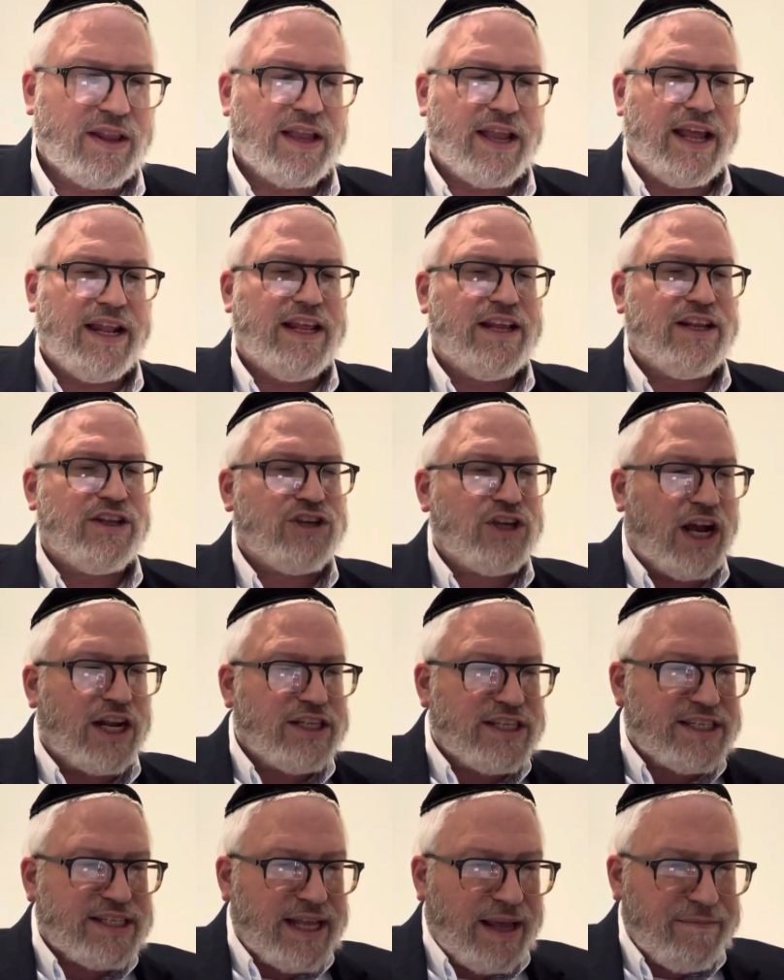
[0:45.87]
And he
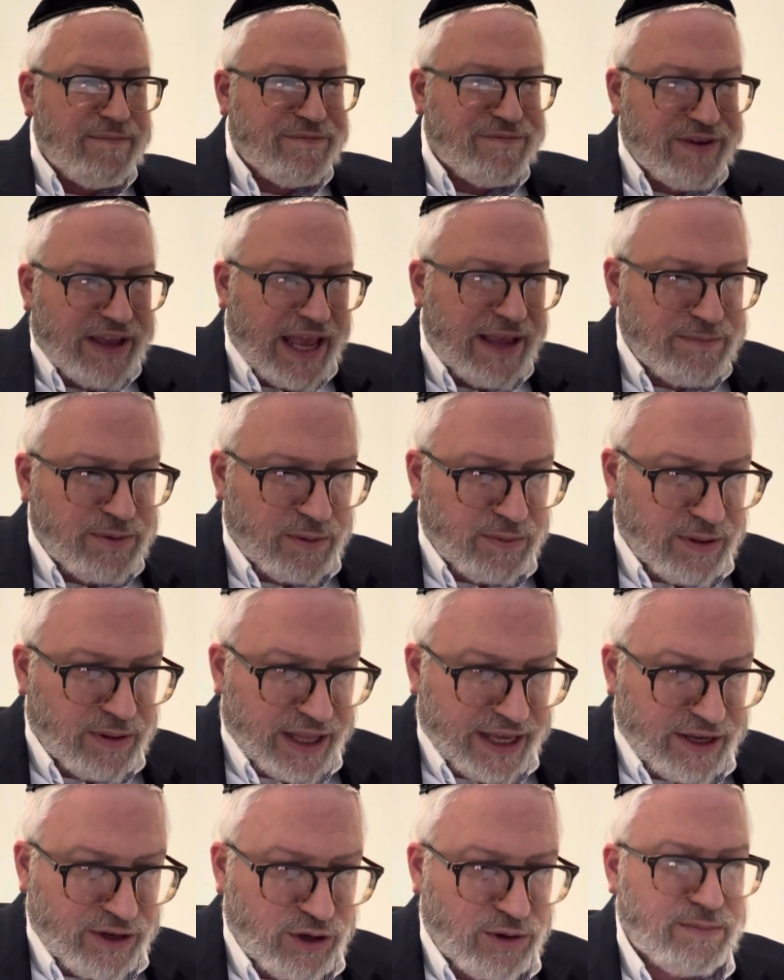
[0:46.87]
judges them
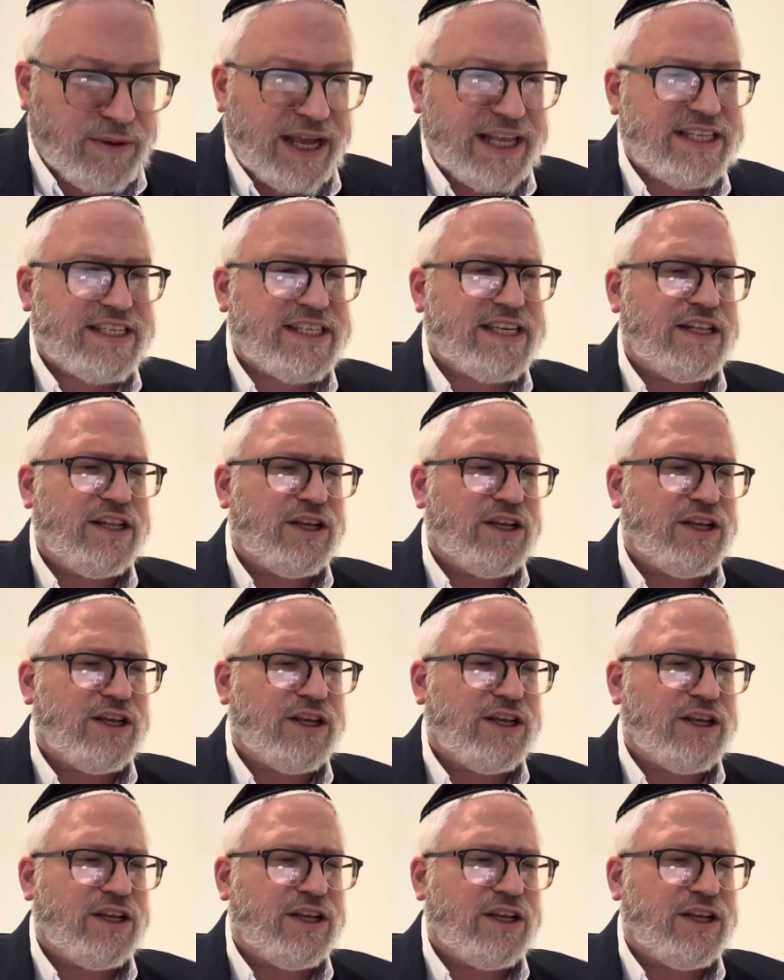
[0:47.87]
favorably. And